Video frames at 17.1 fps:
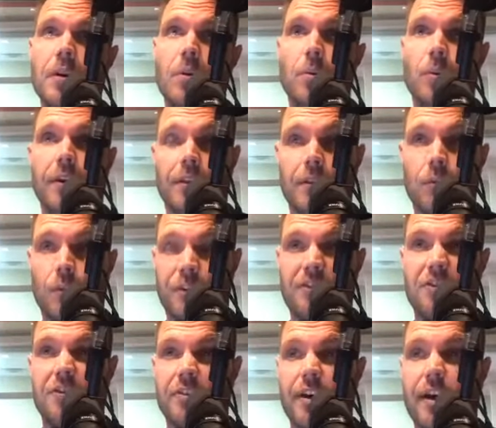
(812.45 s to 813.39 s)
with
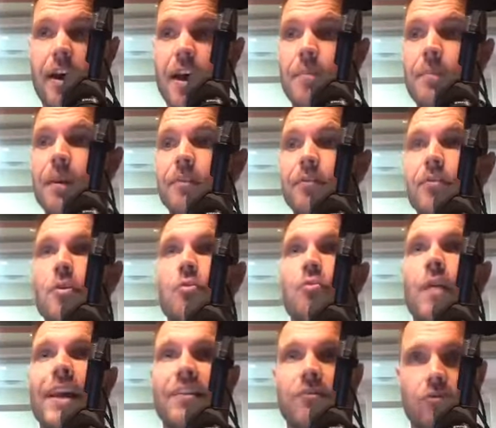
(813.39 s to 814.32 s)
your time is the
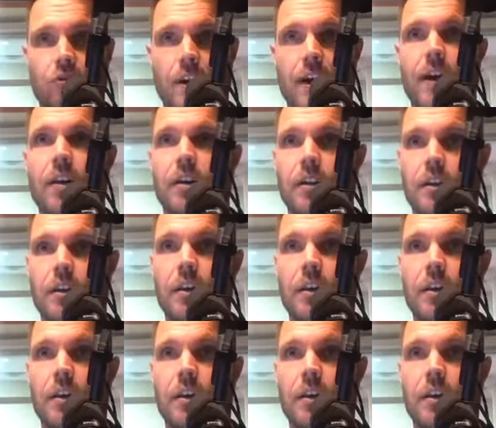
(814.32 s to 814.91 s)
rain check.